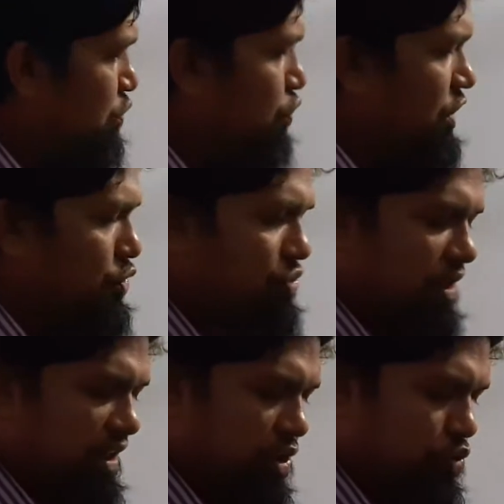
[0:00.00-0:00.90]
We
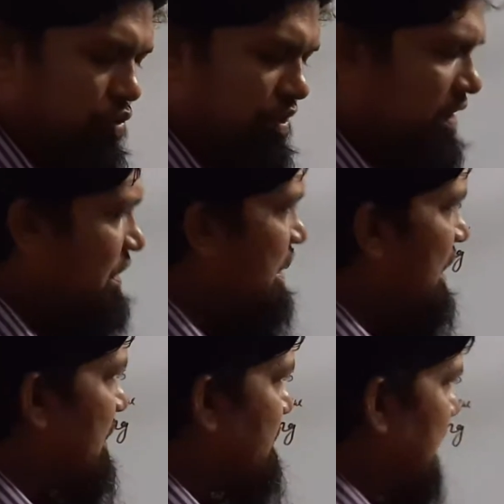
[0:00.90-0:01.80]
usually use
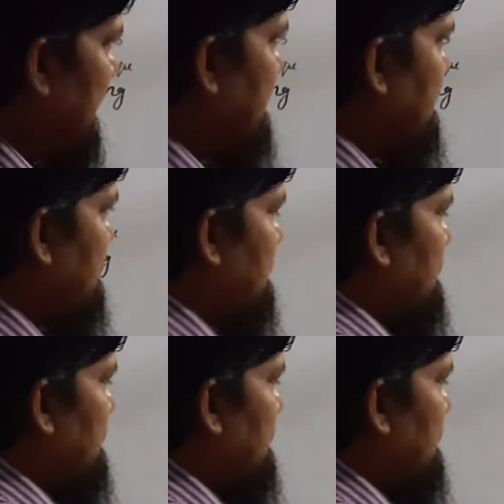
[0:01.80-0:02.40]
the sign.